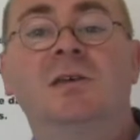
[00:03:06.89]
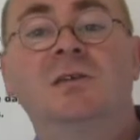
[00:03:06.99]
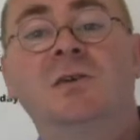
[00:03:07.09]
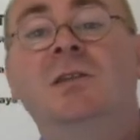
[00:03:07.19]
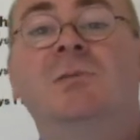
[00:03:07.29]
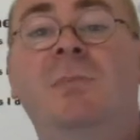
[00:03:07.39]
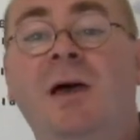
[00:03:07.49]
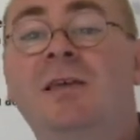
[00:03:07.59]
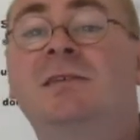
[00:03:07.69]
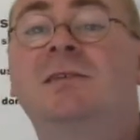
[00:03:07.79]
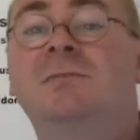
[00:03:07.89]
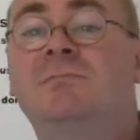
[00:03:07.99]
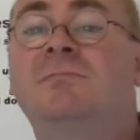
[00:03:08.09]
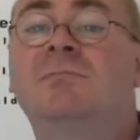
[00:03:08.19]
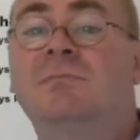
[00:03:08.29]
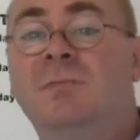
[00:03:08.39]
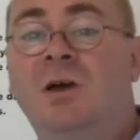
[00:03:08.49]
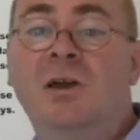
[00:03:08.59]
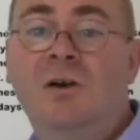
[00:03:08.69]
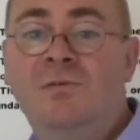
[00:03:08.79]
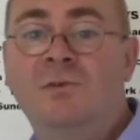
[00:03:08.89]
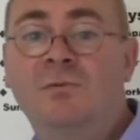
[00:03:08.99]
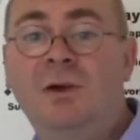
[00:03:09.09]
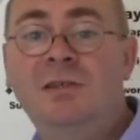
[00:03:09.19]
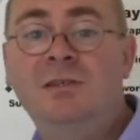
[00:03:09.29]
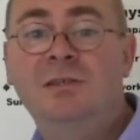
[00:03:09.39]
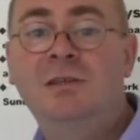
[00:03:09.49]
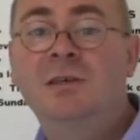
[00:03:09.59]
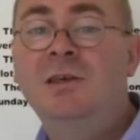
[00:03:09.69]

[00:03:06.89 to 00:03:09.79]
So in the past I often went,